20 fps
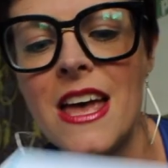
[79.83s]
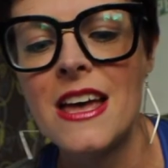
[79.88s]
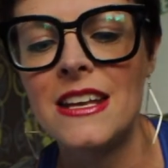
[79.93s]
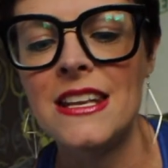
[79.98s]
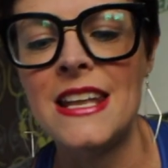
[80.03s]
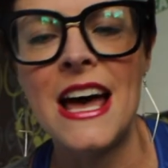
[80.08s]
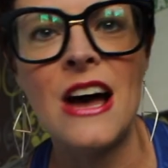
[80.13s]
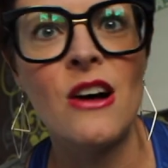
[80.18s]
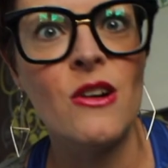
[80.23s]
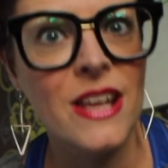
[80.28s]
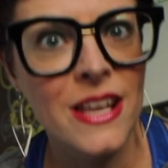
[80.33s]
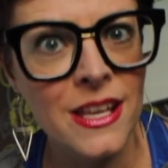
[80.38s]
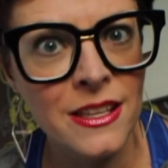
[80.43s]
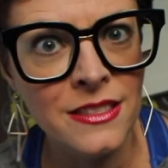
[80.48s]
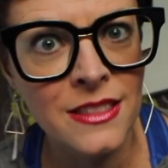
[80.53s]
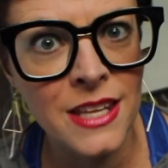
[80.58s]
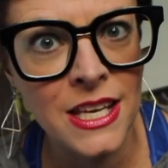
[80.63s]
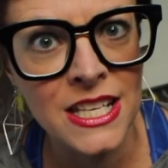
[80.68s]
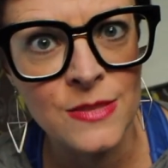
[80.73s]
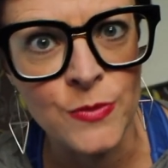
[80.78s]
Now,
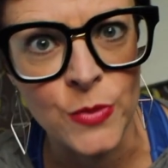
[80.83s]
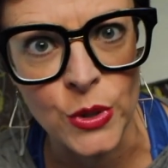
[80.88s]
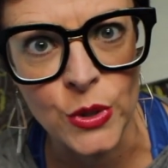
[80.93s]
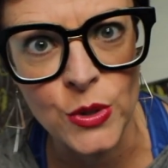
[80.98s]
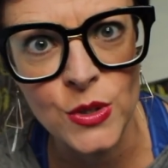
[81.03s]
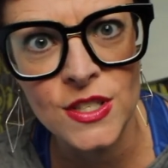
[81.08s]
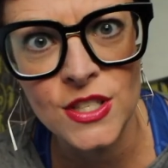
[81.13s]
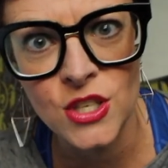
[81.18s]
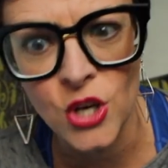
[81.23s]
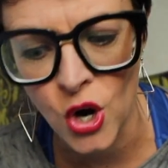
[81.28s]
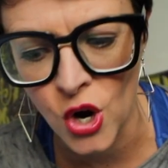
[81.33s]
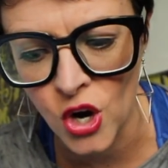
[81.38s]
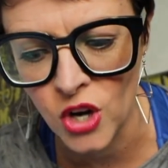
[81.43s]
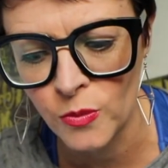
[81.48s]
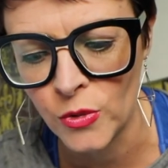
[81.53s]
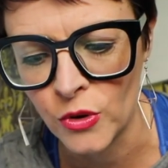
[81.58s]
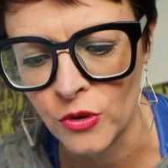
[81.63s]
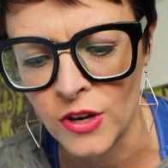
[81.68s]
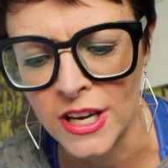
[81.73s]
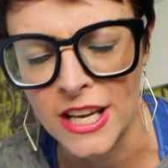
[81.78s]
in these books,
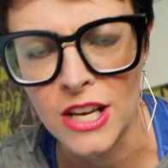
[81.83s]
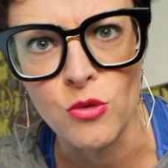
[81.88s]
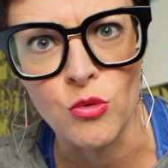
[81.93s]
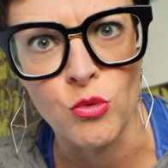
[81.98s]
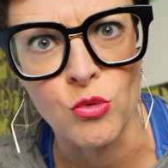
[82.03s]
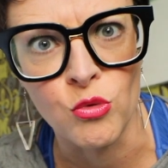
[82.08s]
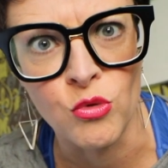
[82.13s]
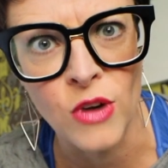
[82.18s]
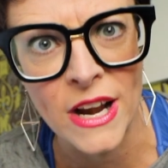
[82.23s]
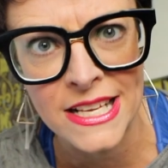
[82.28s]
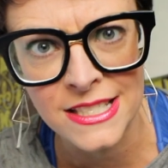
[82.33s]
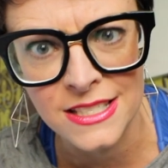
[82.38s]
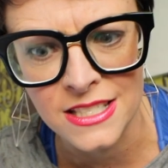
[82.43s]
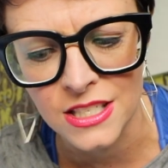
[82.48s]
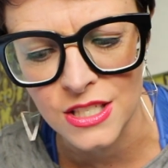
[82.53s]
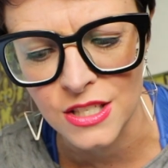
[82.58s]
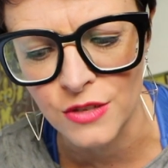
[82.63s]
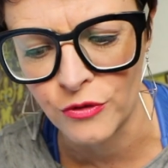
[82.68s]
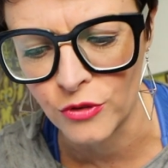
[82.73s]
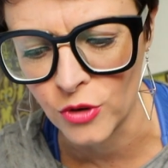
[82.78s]
KonMari
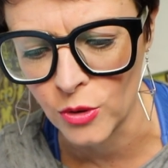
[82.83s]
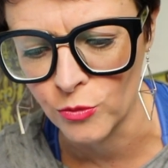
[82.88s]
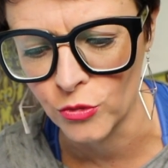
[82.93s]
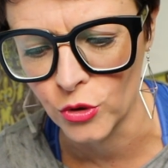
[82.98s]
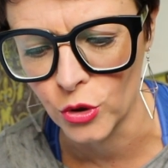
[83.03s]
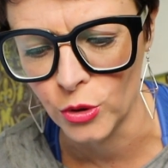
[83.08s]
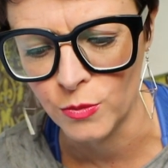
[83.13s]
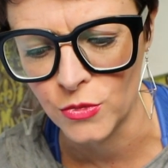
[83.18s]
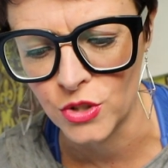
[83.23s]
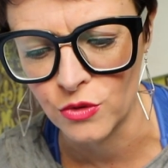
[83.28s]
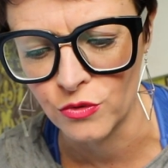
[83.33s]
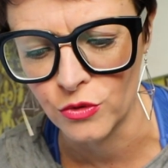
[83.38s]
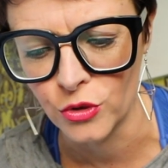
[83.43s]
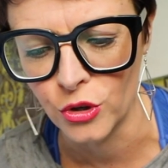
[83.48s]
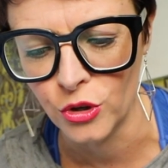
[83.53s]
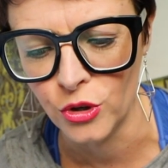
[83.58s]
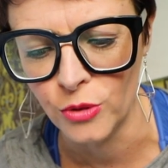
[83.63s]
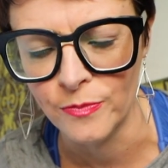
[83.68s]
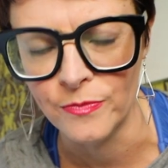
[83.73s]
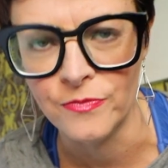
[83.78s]
races from room to
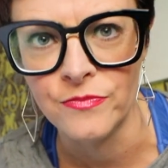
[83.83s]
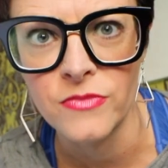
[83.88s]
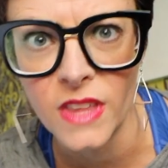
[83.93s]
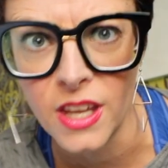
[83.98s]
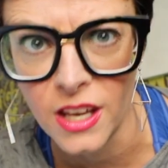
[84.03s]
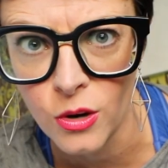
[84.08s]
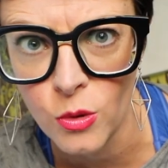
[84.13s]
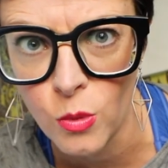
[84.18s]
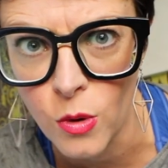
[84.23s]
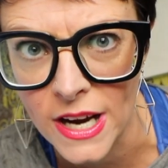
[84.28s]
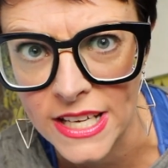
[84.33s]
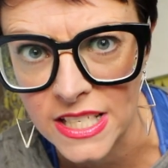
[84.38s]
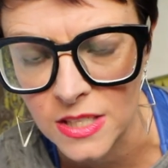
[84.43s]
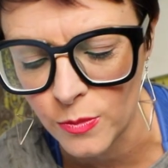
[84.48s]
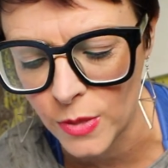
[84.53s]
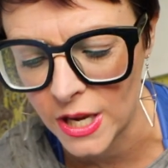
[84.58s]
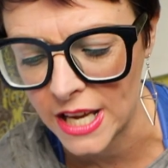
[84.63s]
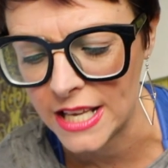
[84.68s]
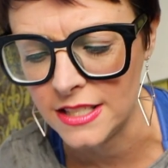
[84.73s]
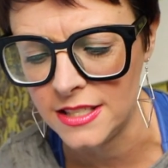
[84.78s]
room at quite a
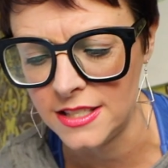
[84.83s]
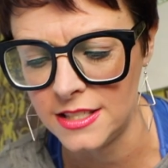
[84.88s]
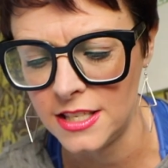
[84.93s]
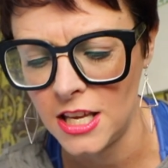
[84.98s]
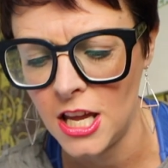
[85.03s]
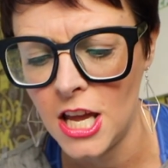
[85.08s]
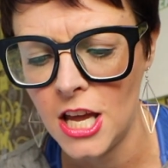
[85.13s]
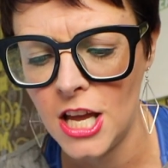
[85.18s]
pace.